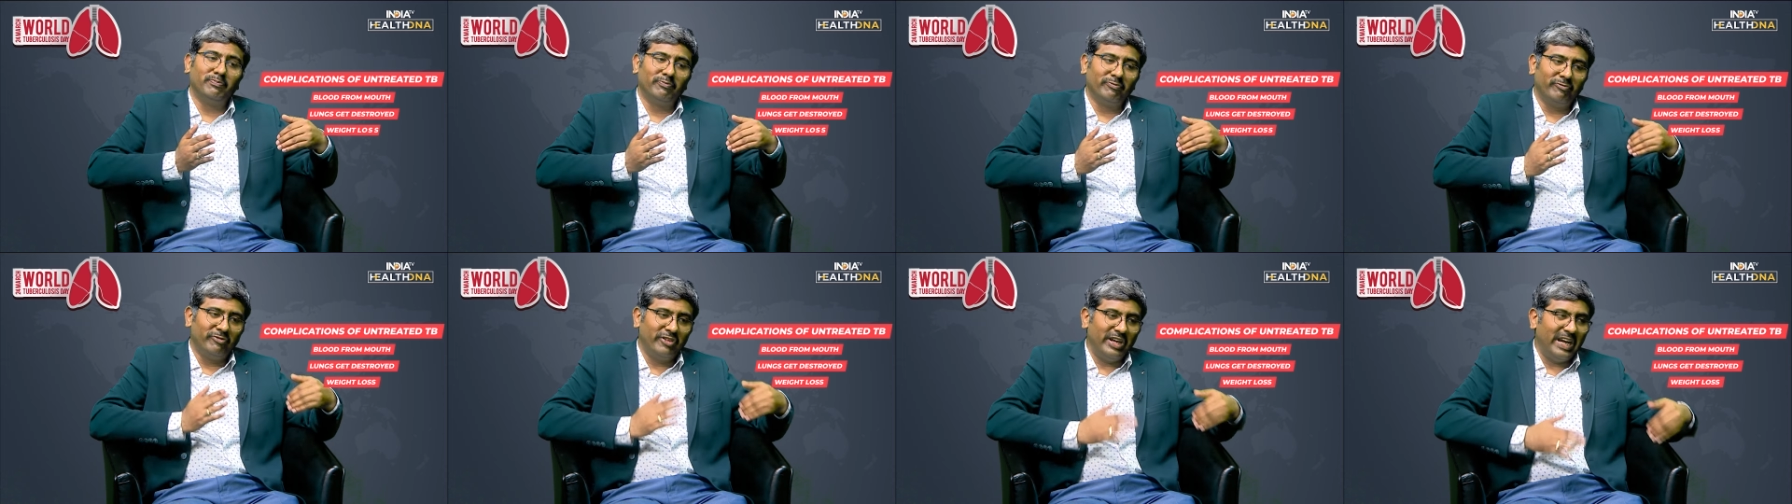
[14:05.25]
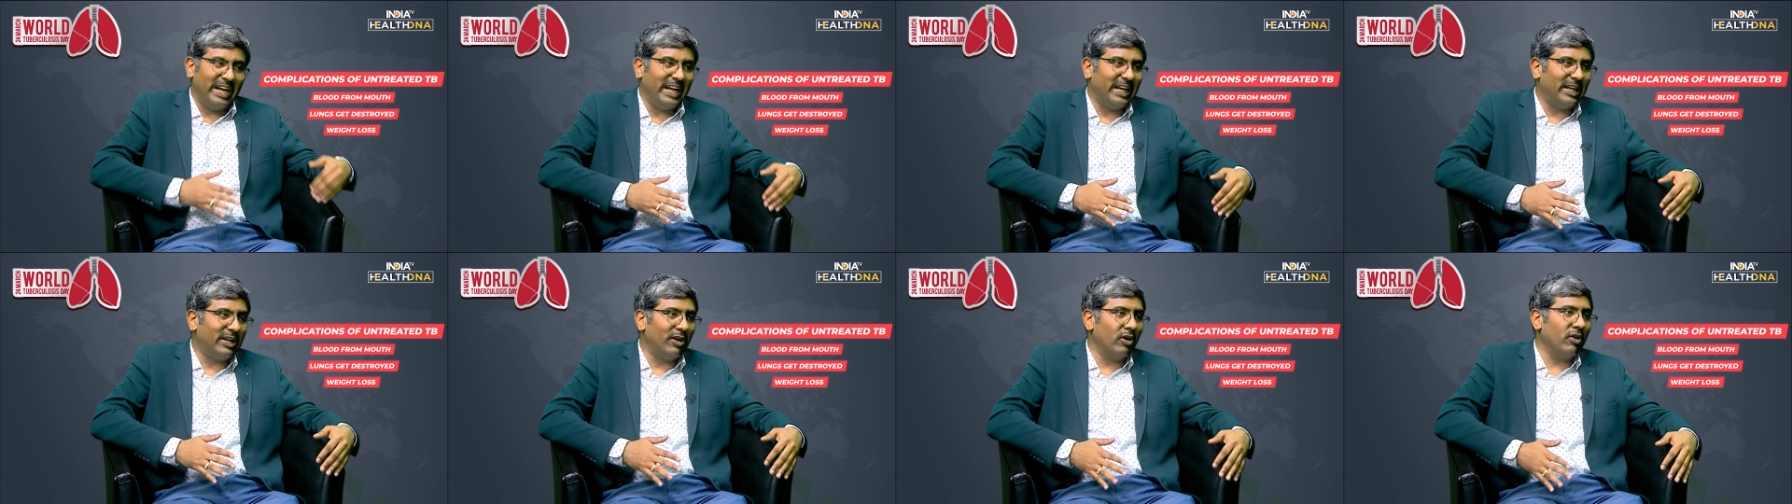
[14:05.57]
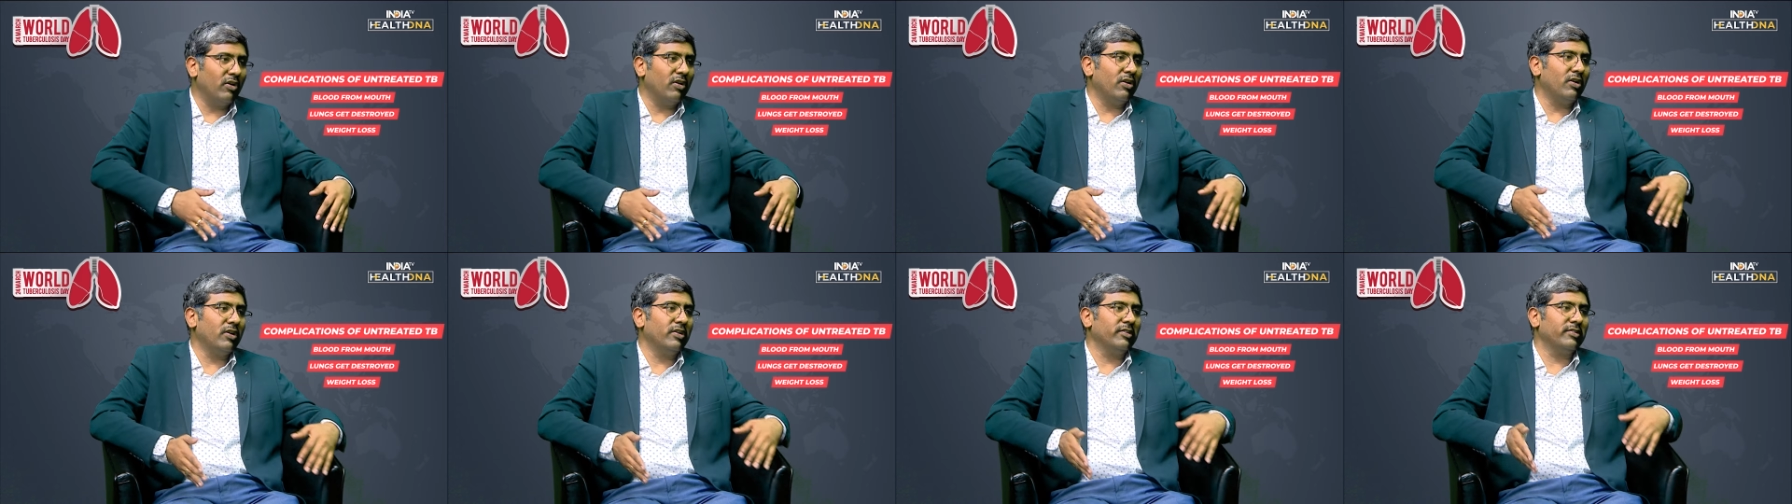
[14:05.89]
weight
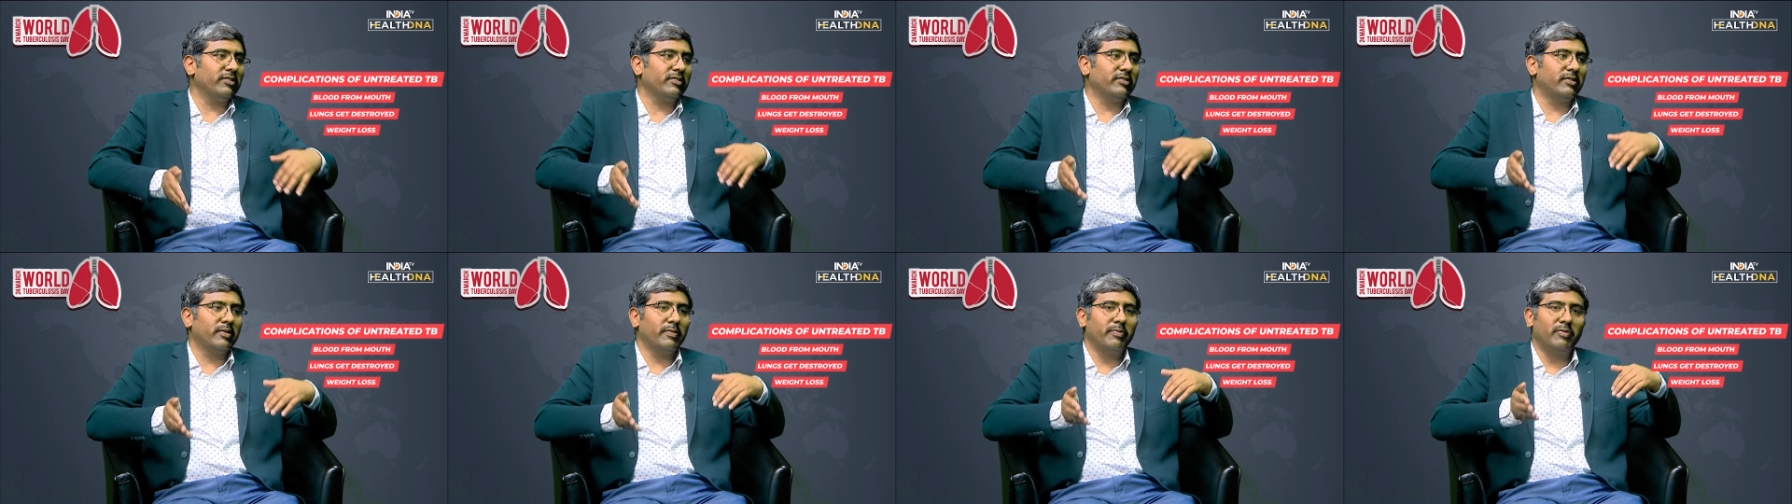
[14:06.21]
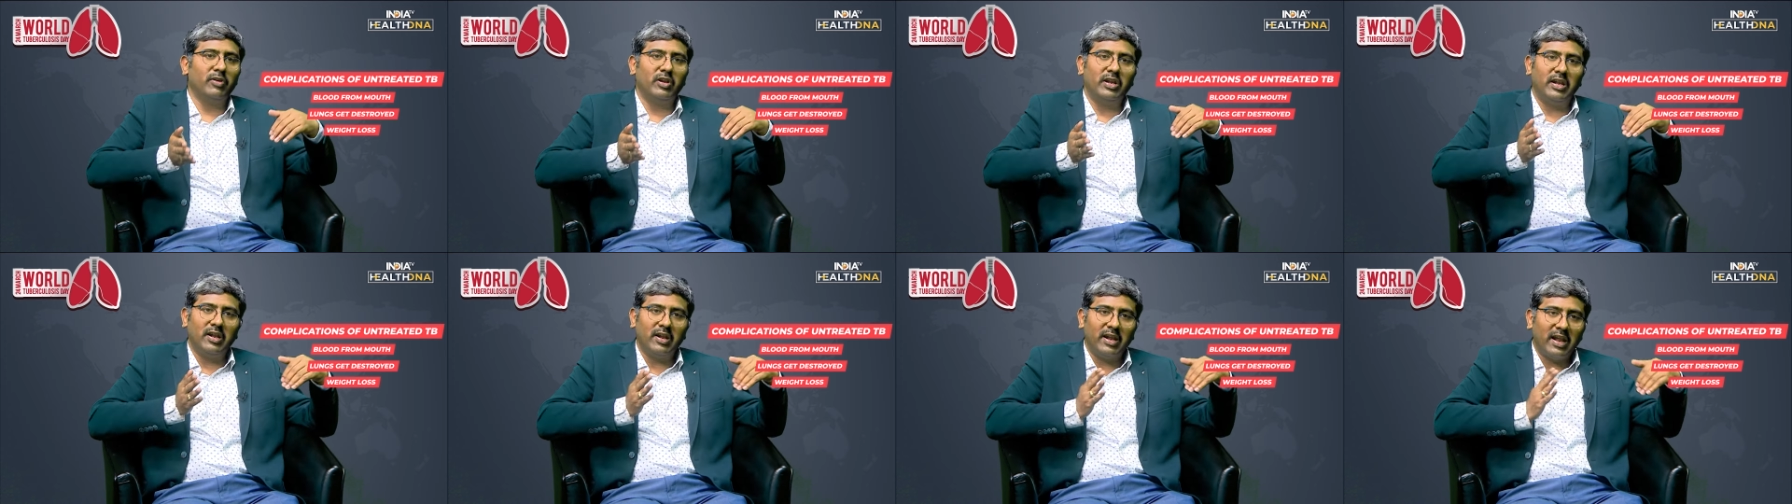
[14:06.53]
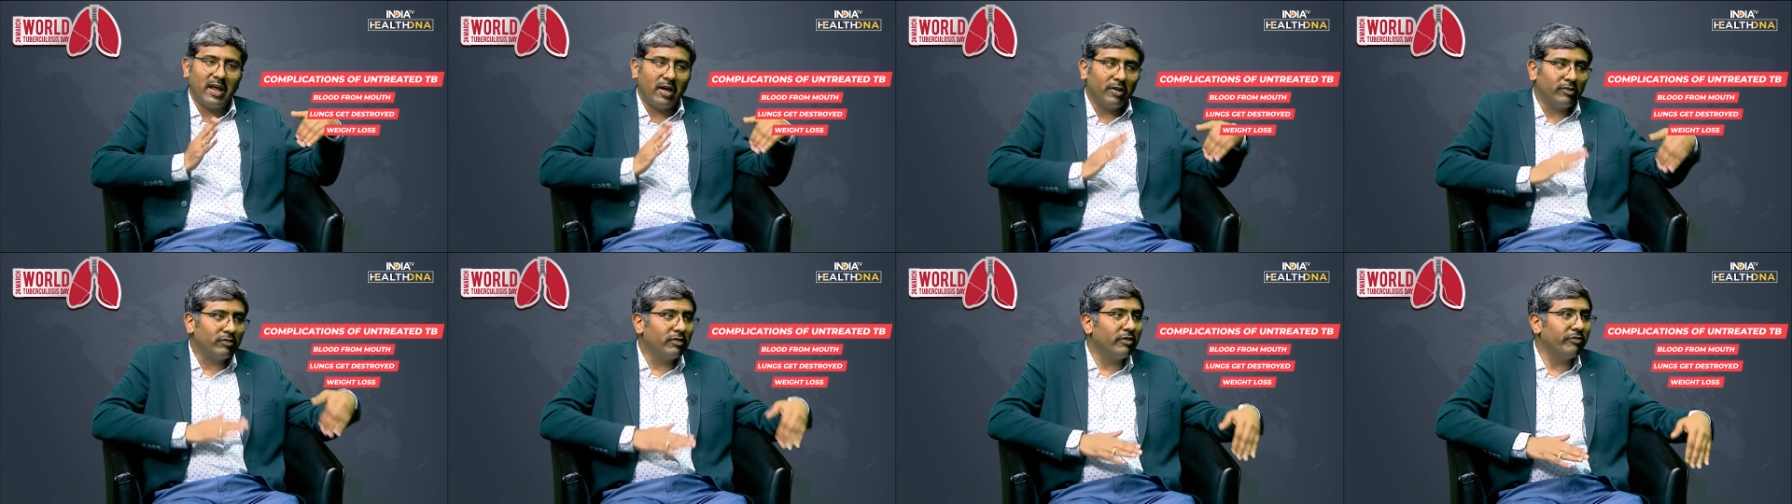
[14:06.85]
loss,
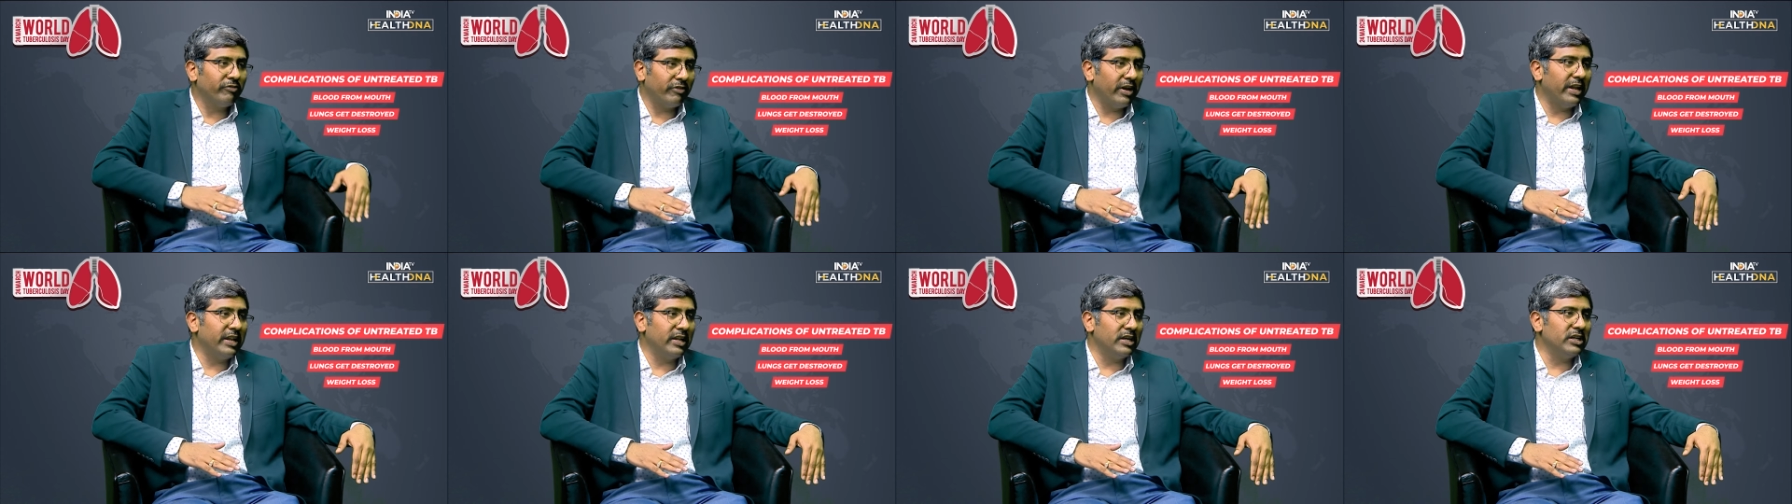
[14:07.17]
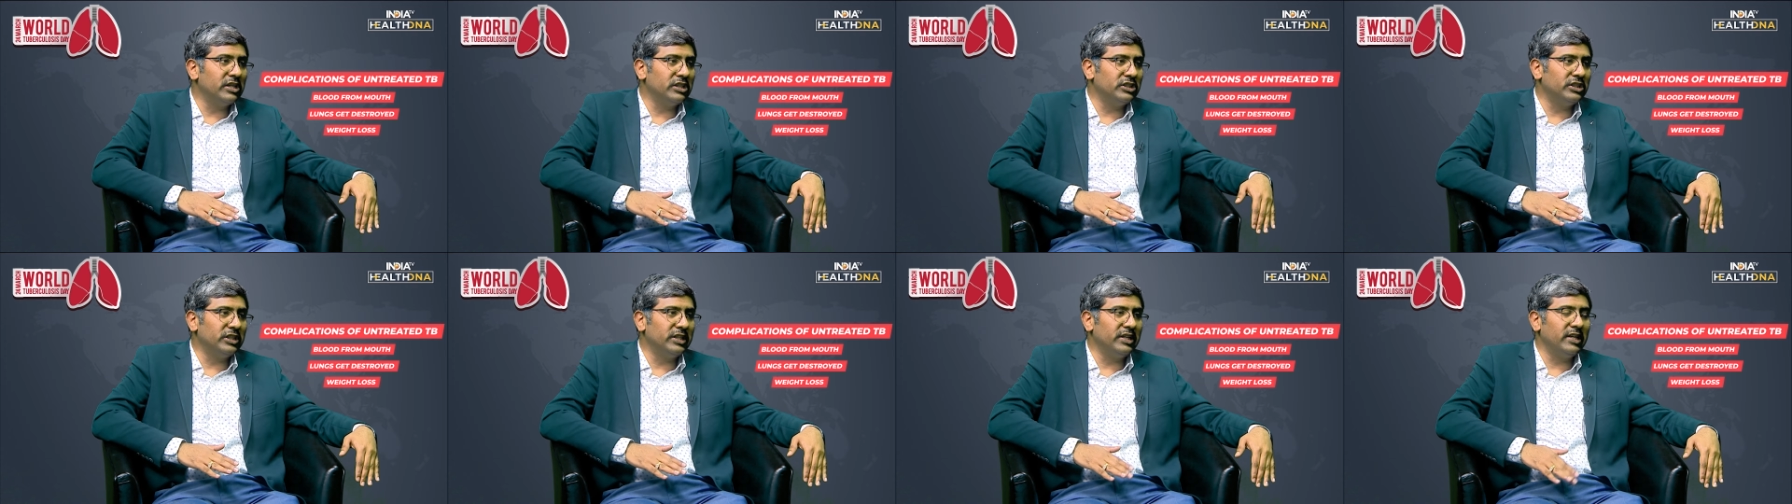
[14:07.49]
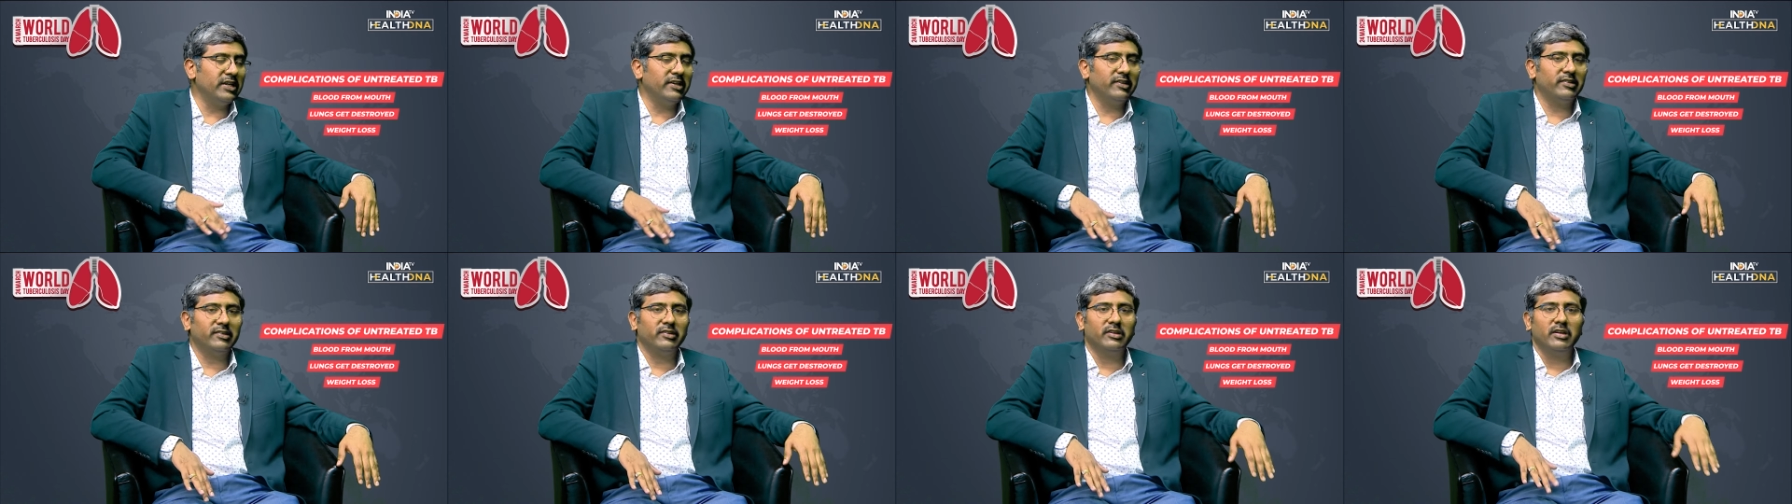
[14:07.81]
loss of
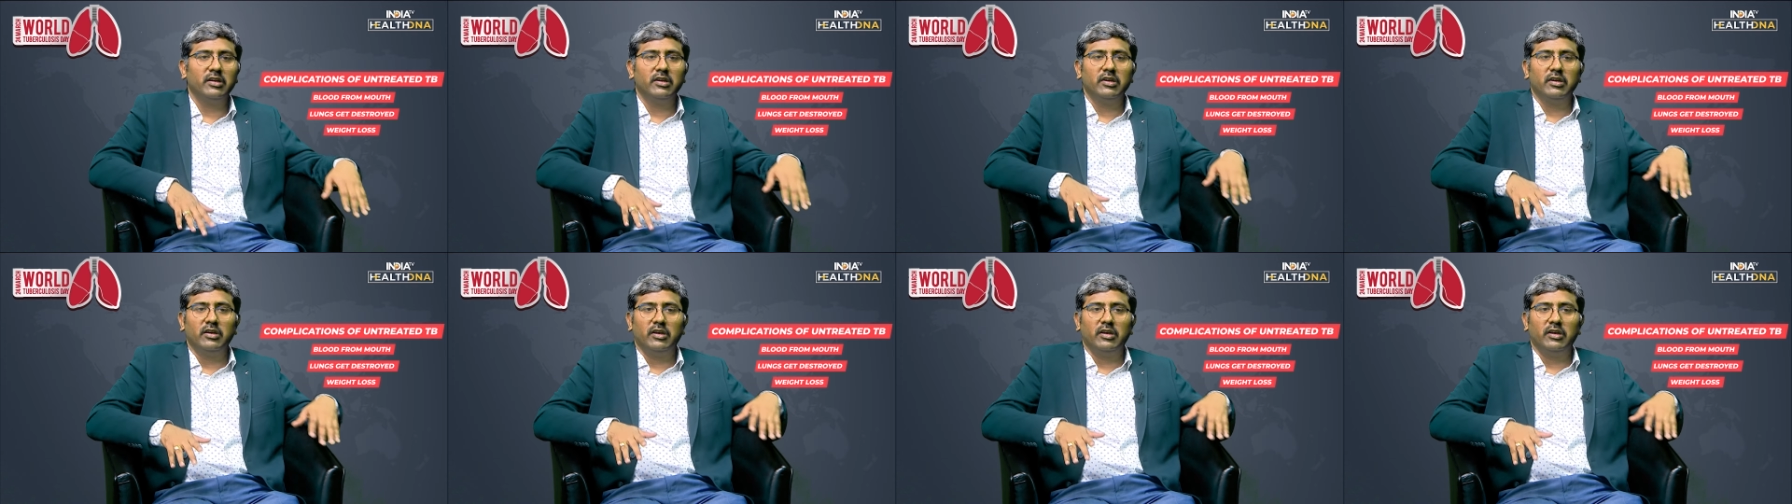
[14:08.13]
energies,